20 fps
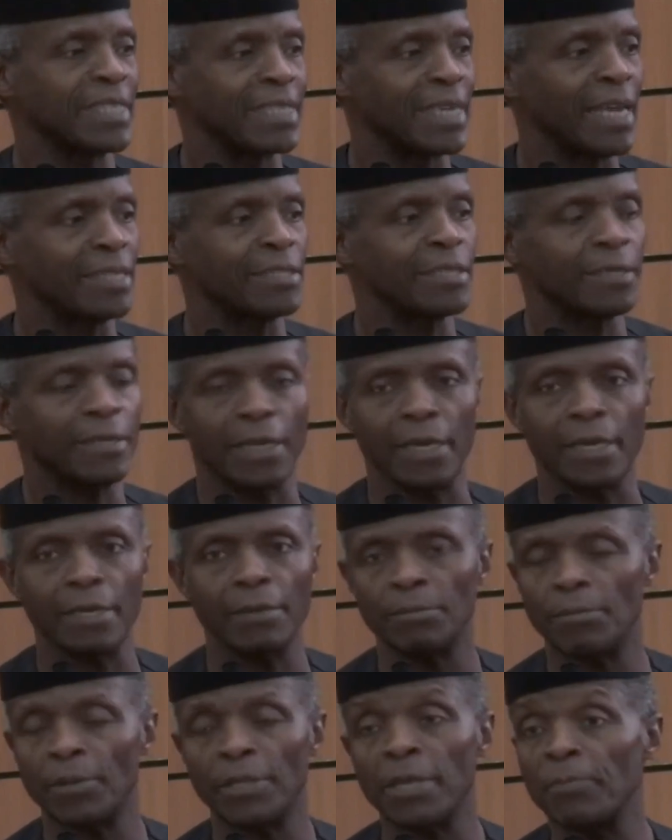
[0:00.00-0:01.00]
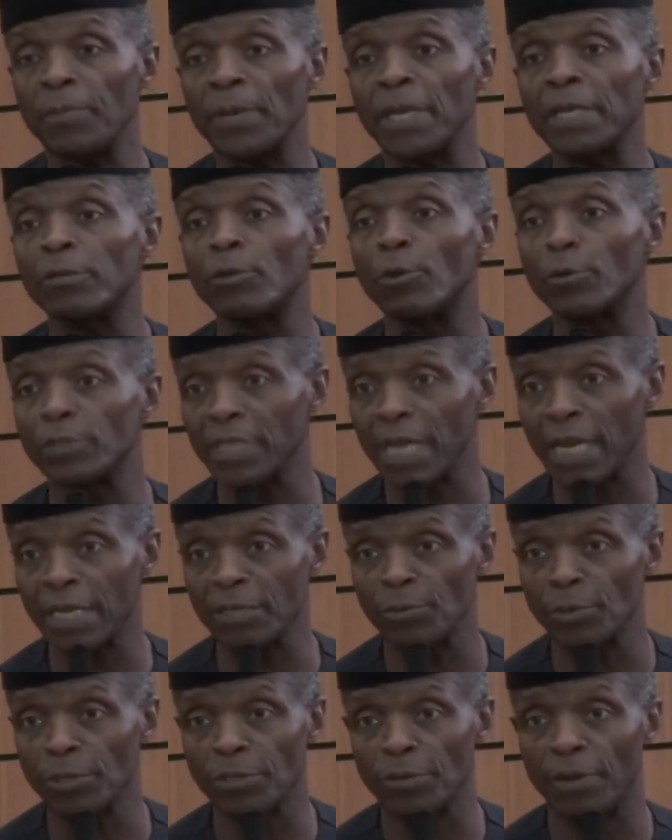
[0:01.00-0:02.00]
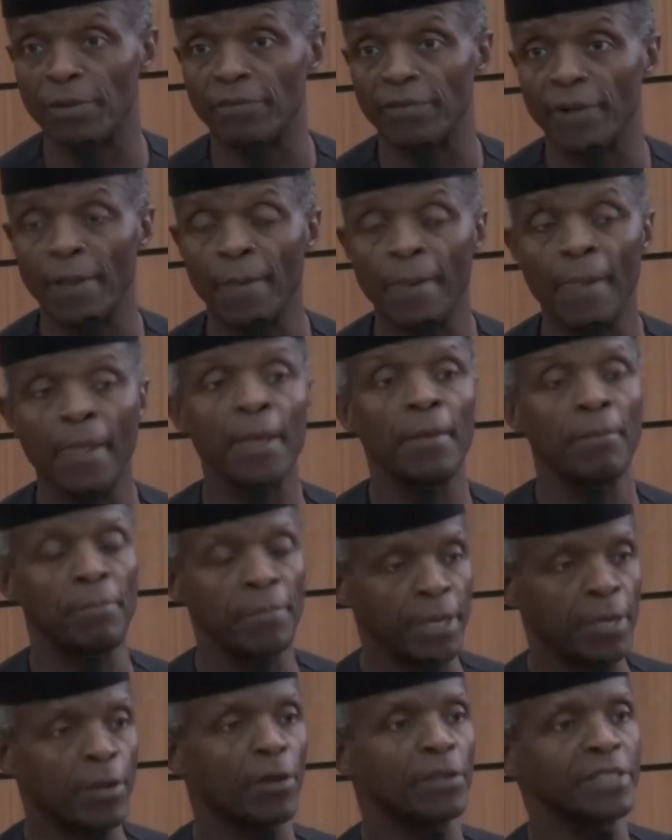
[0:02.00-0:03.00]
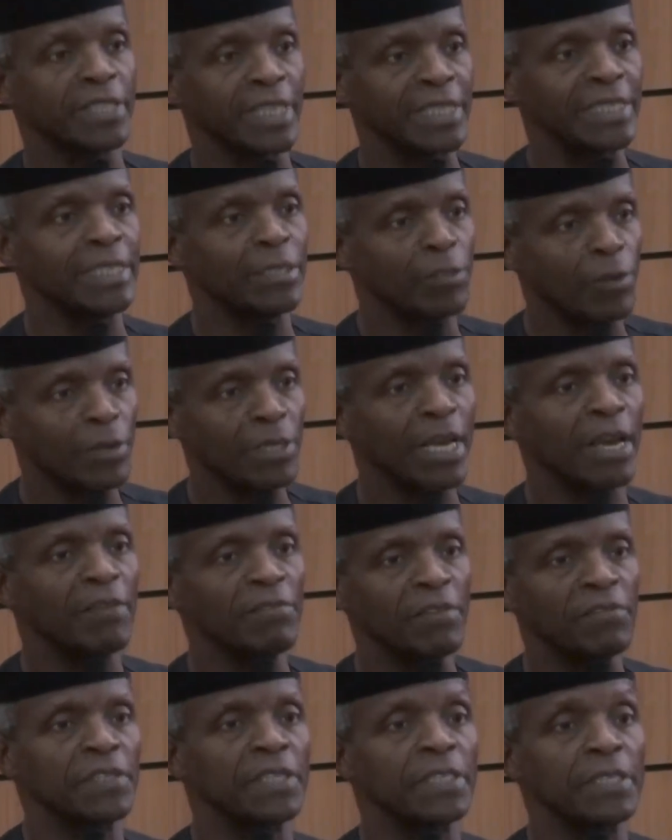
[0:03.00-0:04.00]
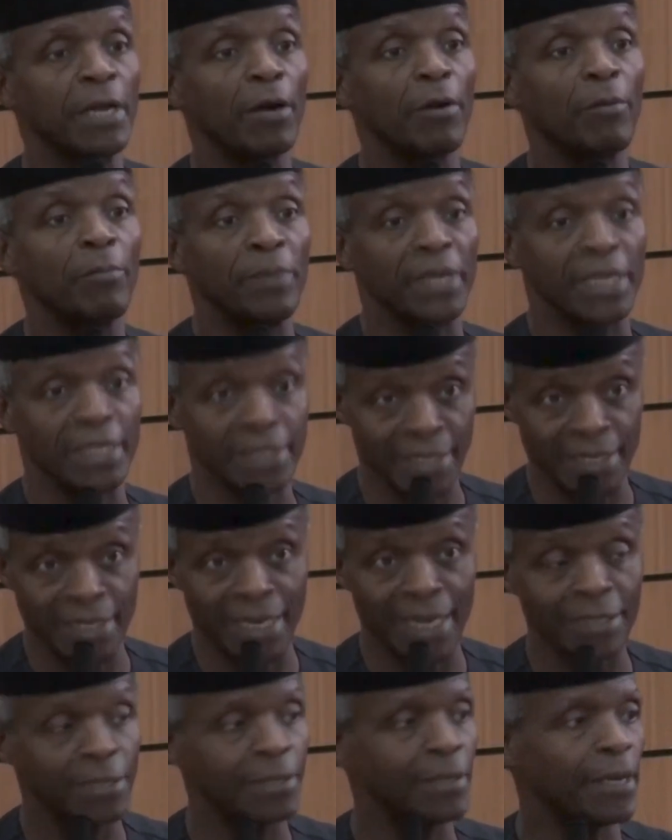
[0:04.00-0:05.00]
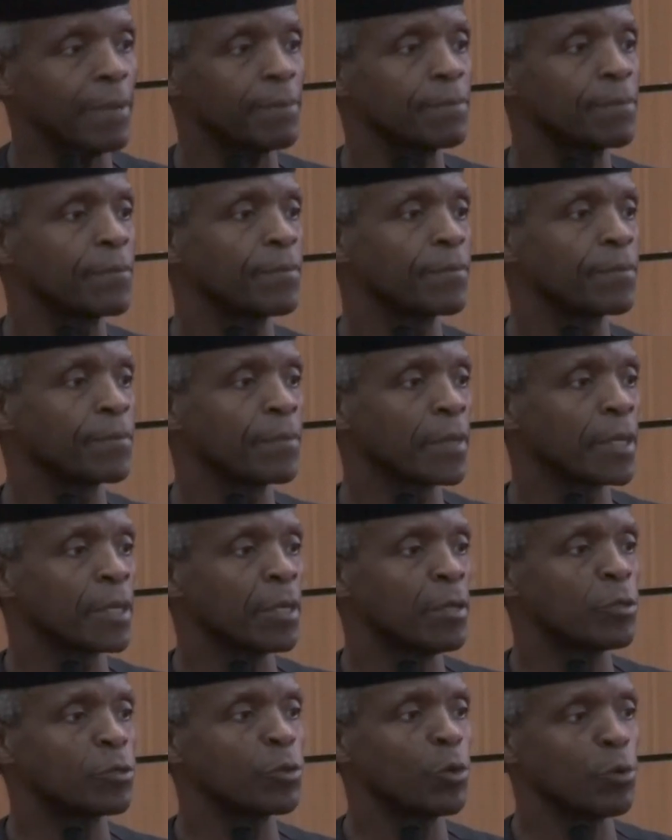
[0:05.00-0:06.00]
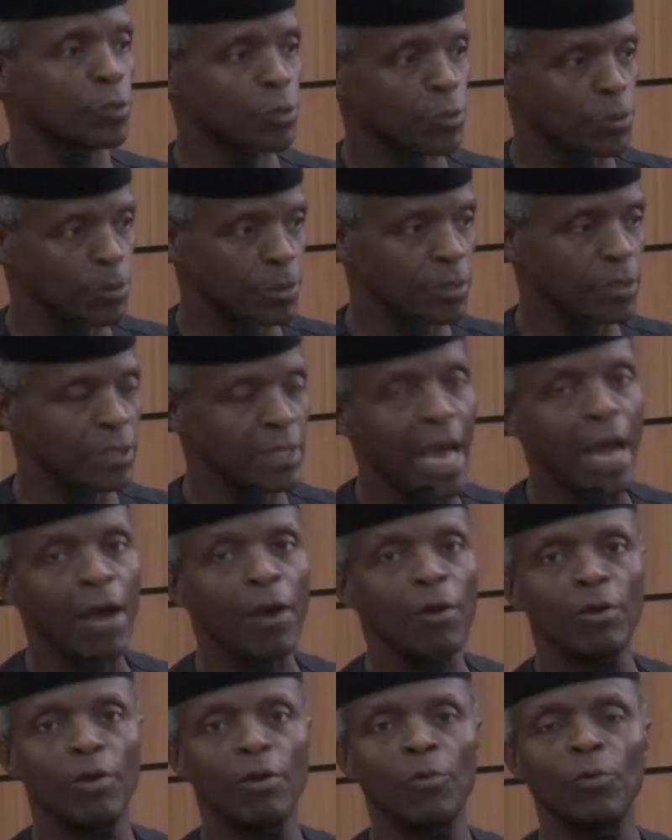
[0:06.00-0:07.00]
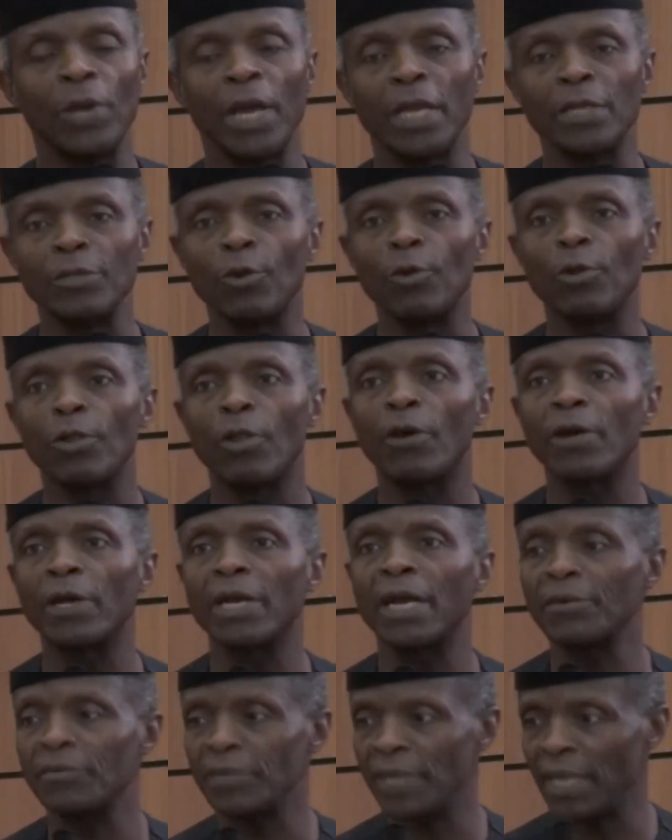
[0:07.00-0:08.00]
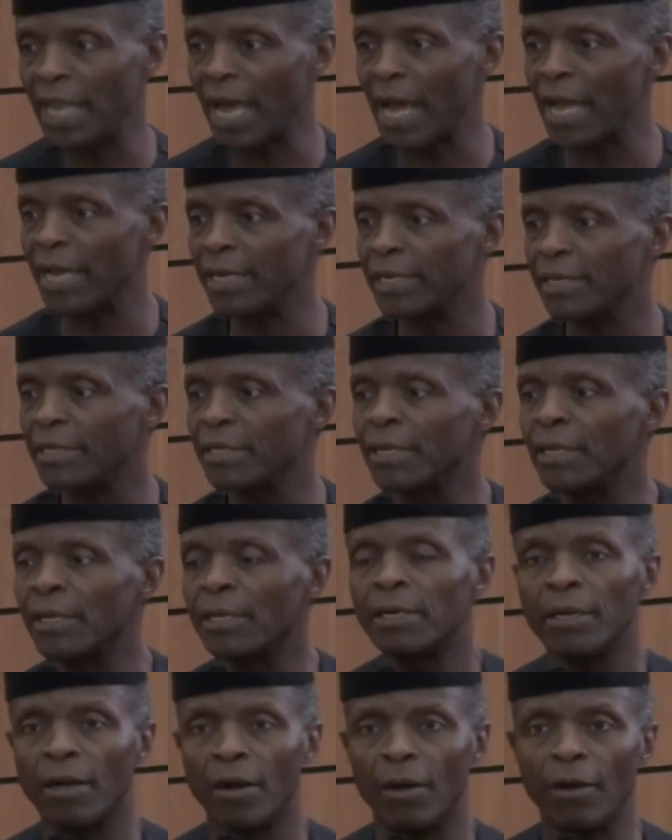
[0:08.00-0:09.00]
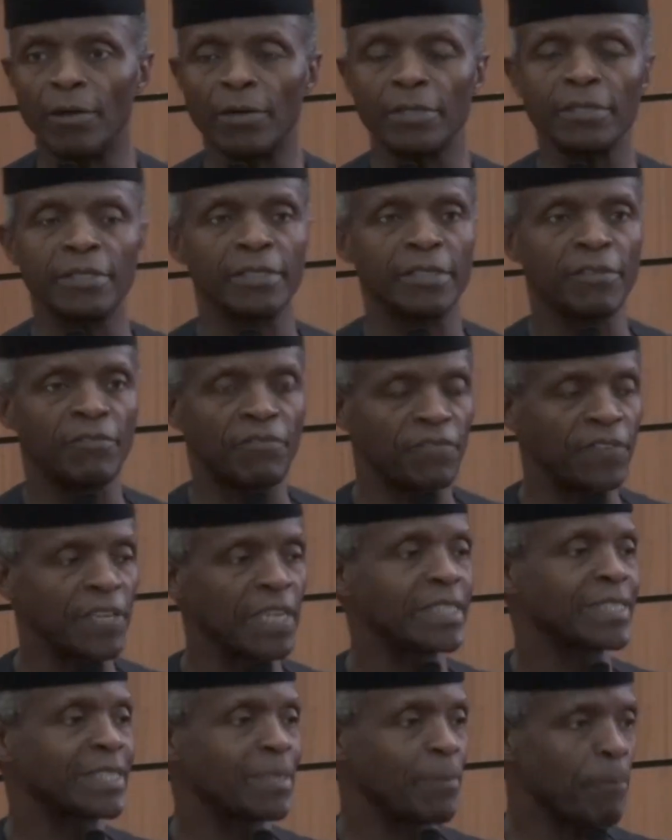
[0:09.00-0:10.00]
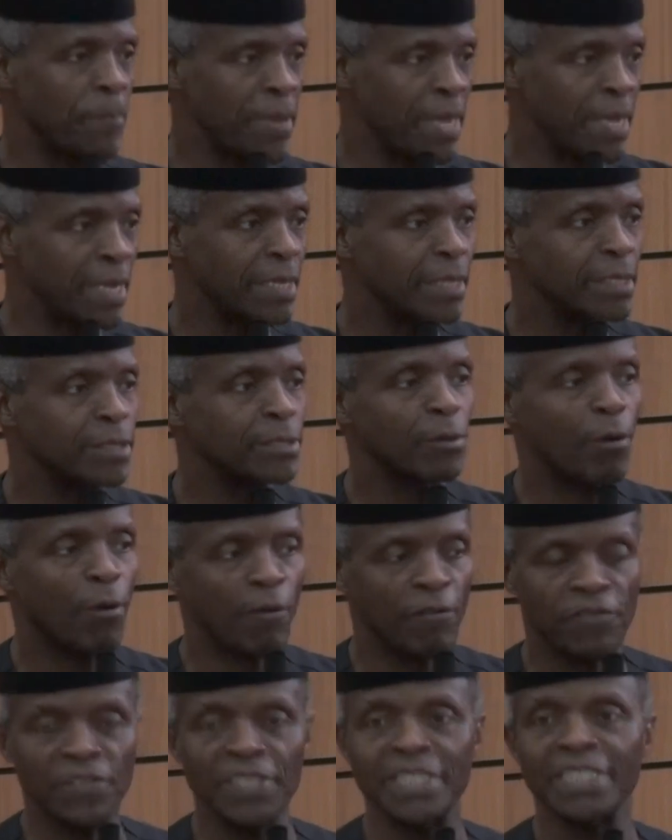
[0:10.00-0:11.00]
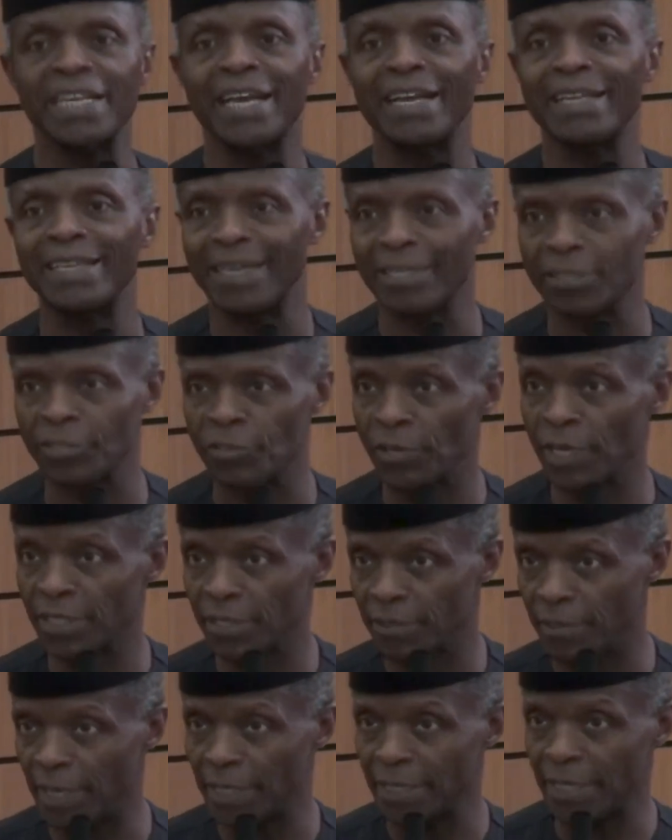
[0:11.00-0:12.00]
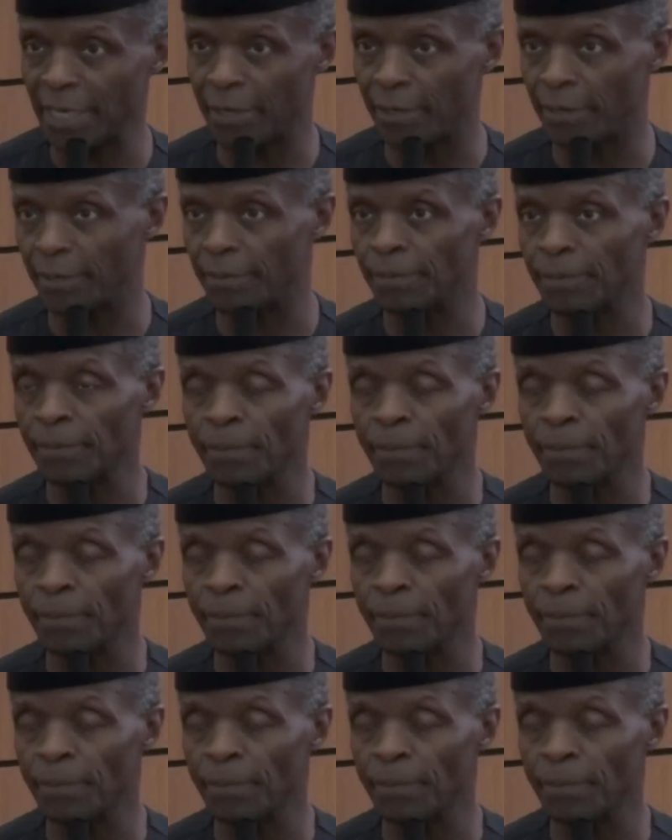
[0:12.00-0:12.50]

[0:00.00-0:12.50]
in Nigeria, but they paid no tax whatsoever because they did not have a physical base in Nigeria. So to, now we are no longer relying on the fixed base or physical address criteria.